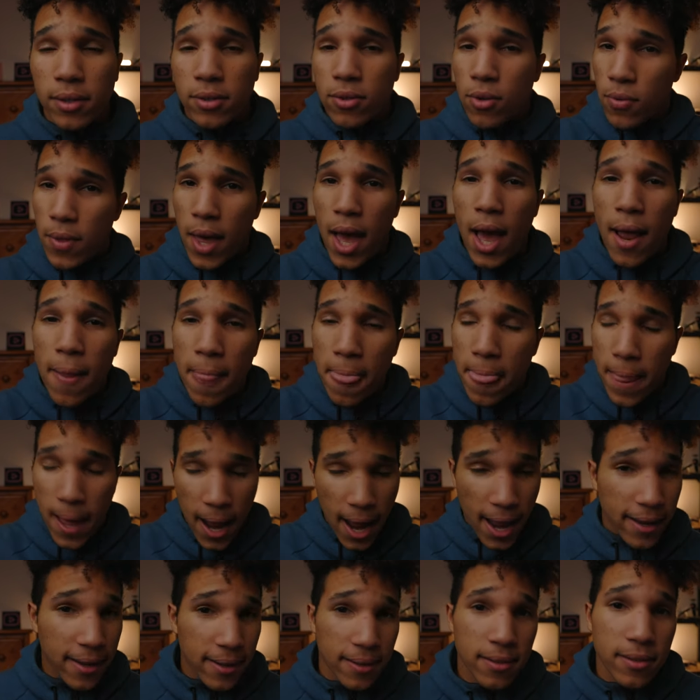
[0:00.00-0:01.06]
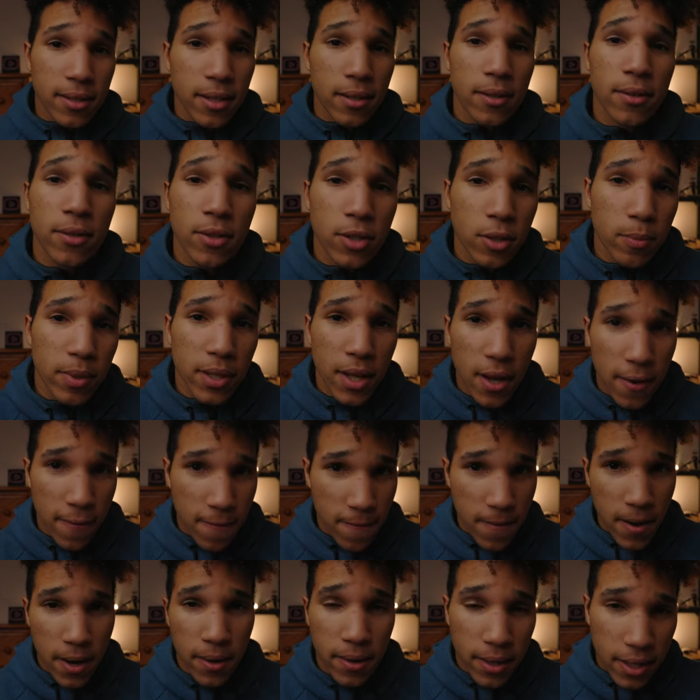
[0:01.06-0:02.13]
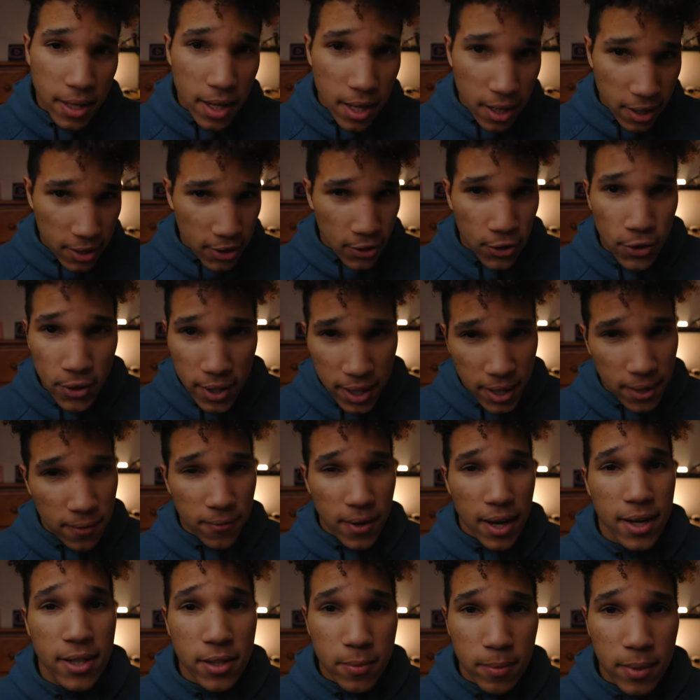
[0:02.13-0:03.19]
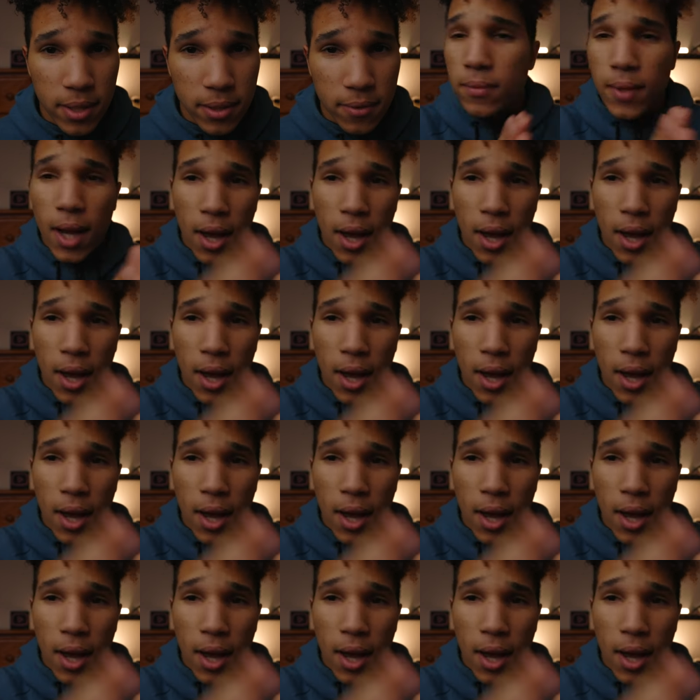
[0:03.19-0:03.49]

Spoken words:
So that I considered to be a very good investment.